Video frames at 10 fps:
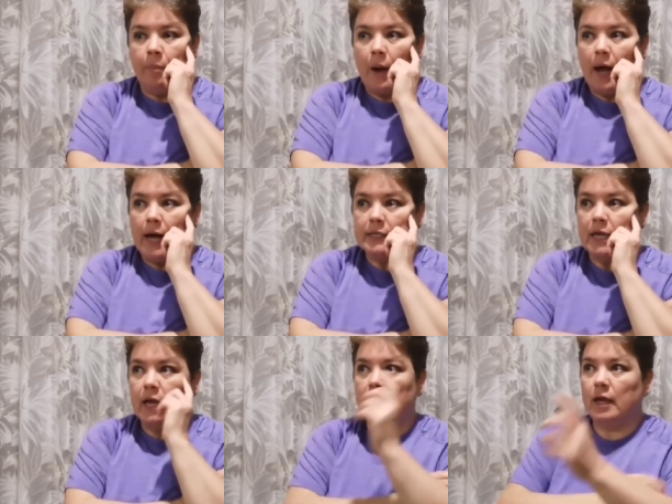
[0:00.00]
but
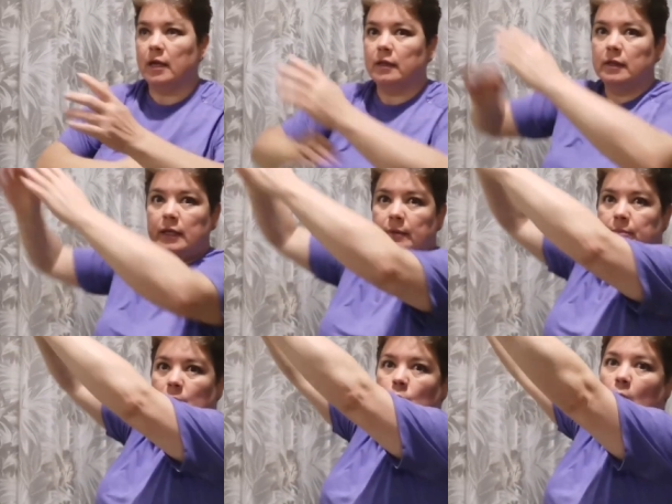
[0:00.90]
the
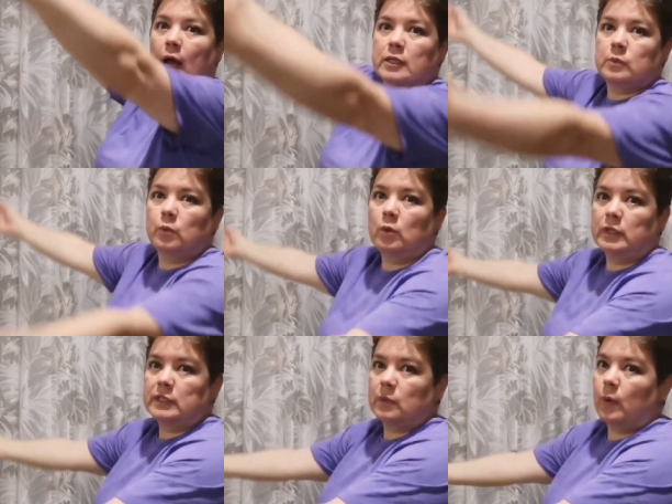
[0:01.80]
white wall
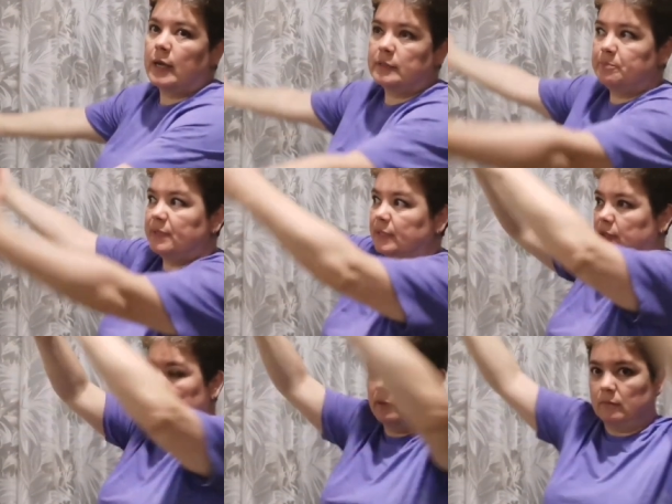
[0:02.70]
is quite
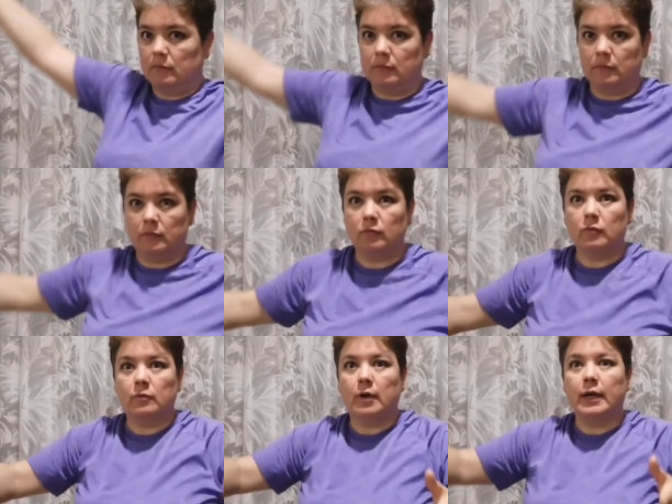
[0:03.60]
big,
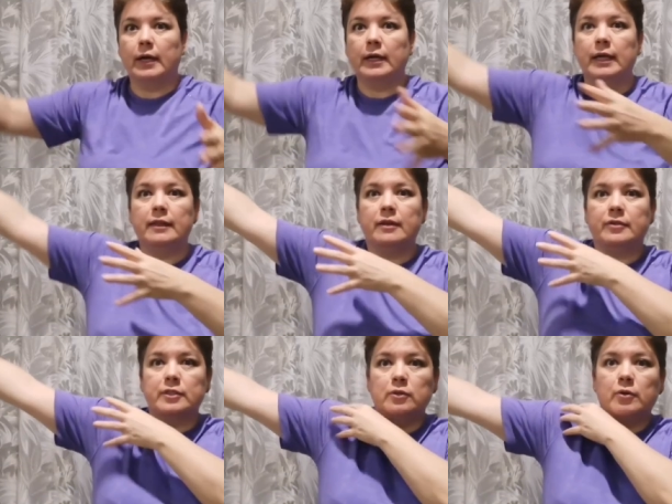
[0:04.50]
right? And
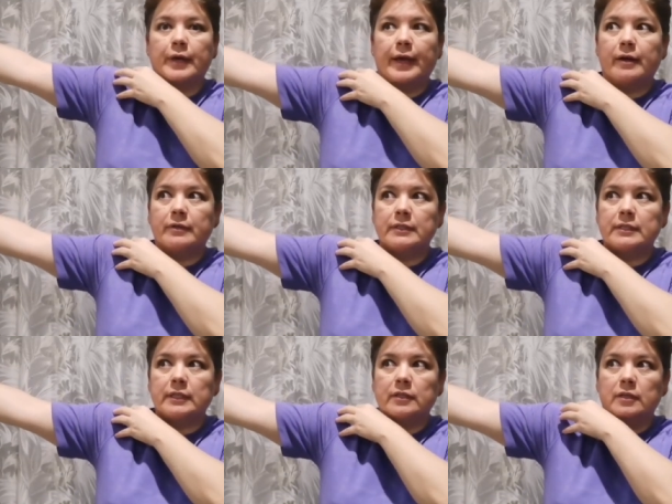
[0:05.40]
there is no
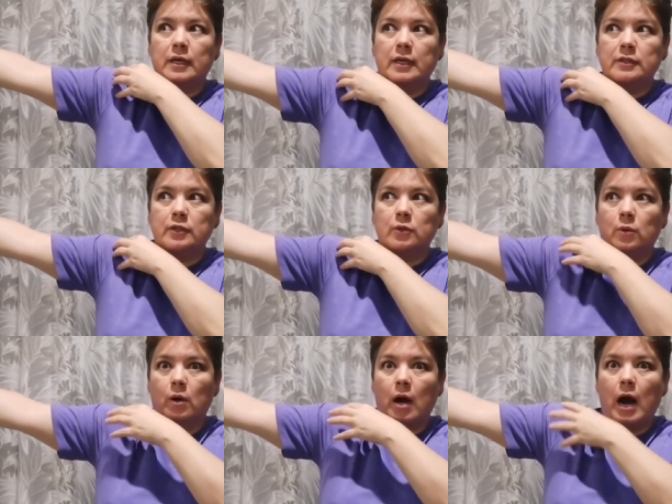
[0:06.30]
guarantee that
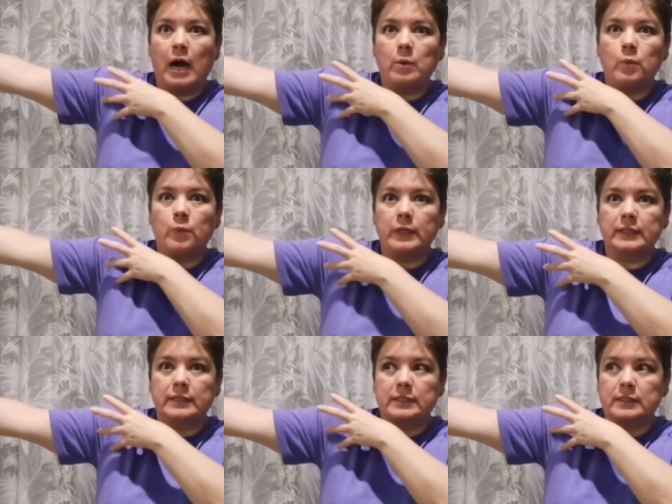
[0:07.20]
your arm
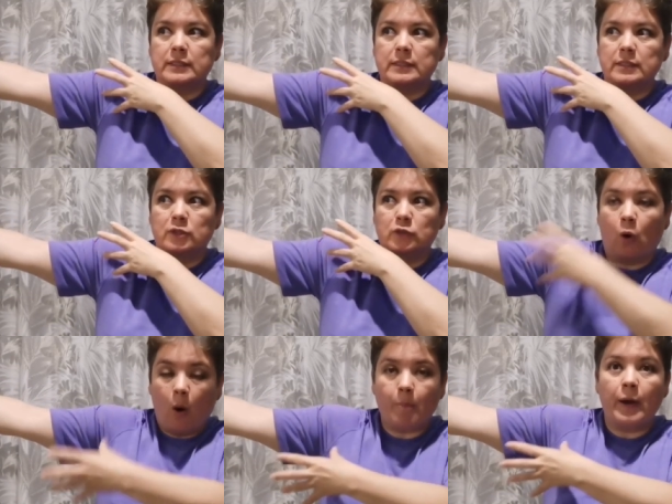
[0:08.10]
will
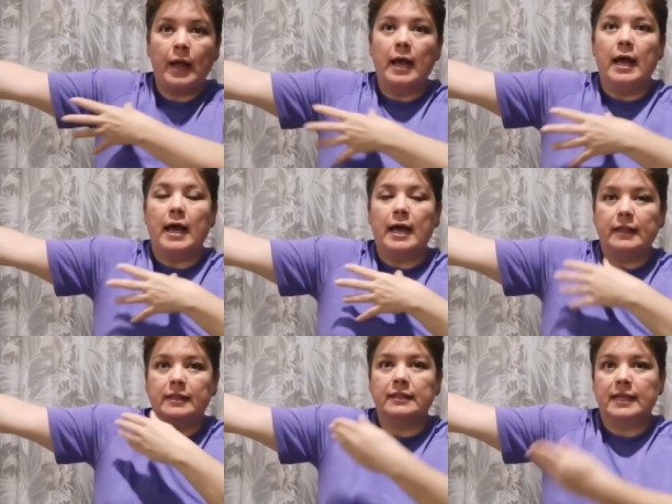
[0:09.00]
stop
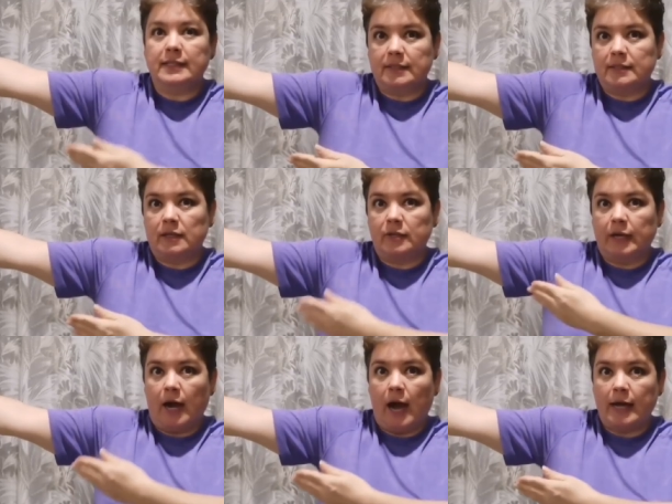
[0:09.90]
at the
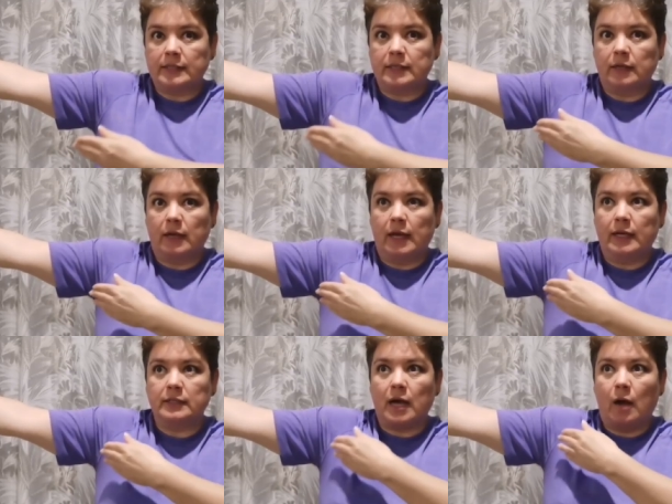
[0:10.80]
necessary height.
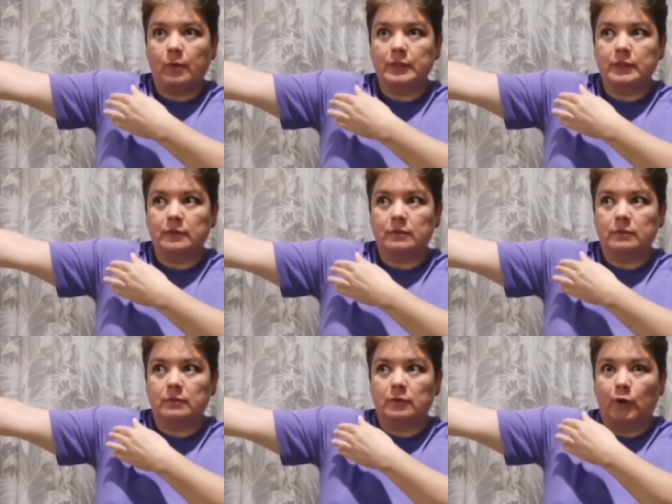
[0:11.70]
And our
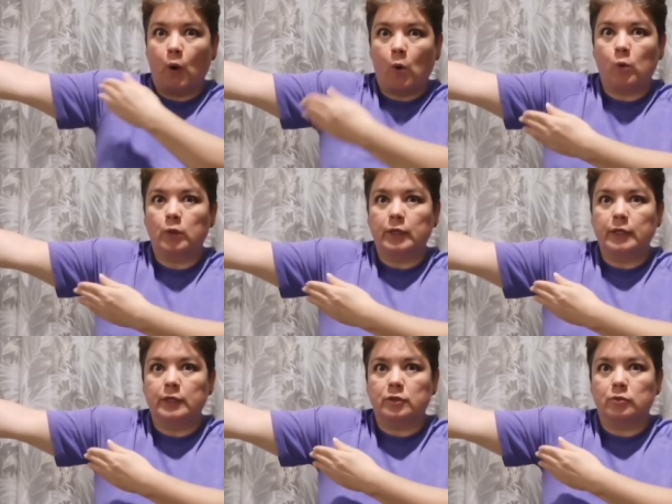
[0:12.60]
goal
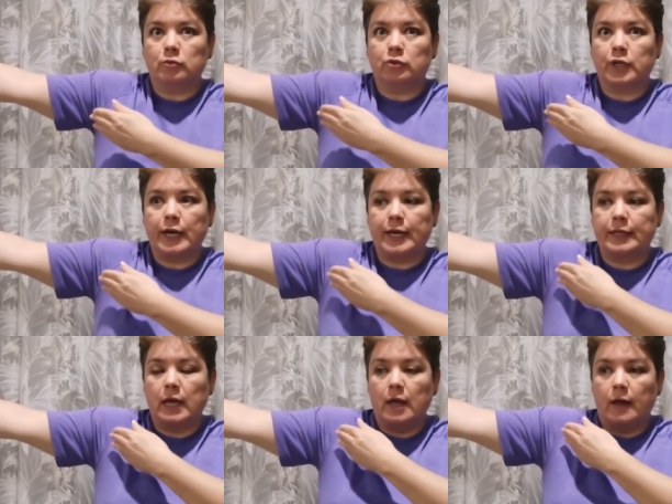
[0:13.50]
is to
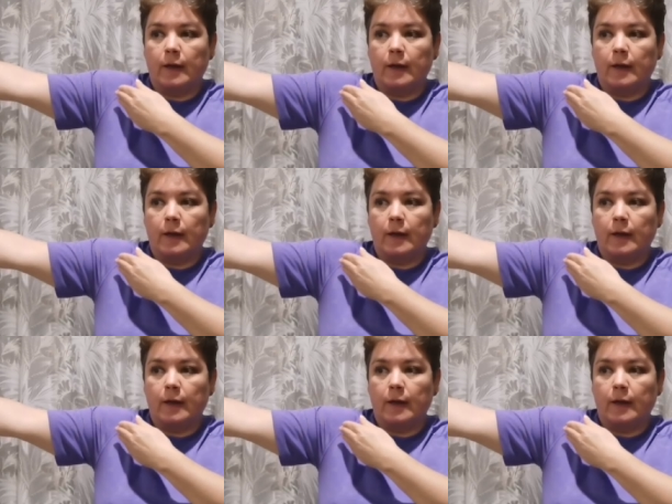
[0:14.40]
train